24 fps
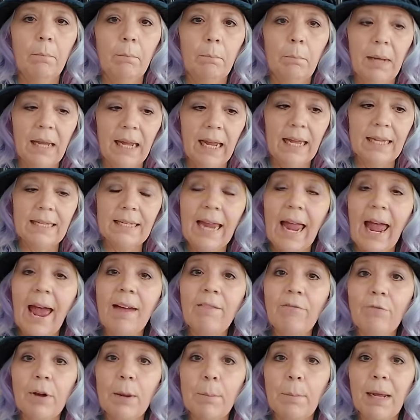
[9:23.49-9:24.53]
because
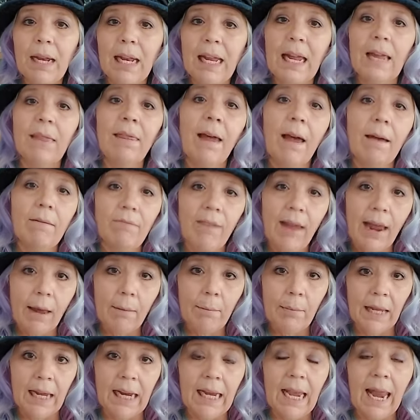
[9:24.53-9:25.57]
everybody in that
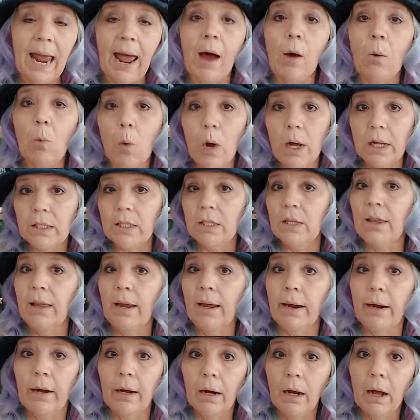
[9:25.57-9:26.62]
family now wants
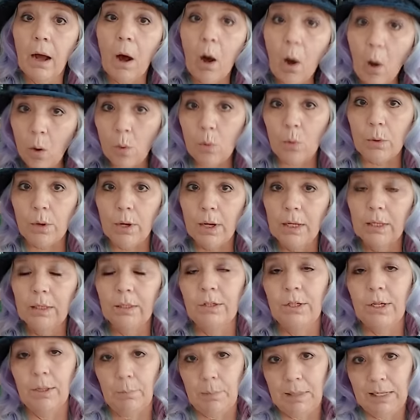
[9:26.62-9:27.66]
their own
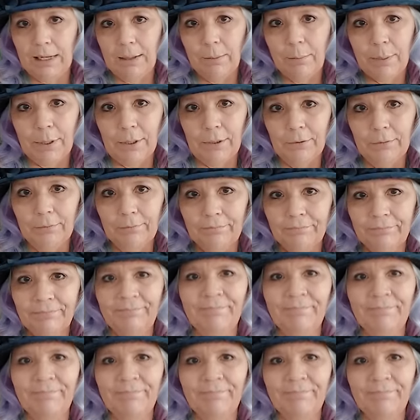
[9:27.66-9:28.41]
chip and dip bowl.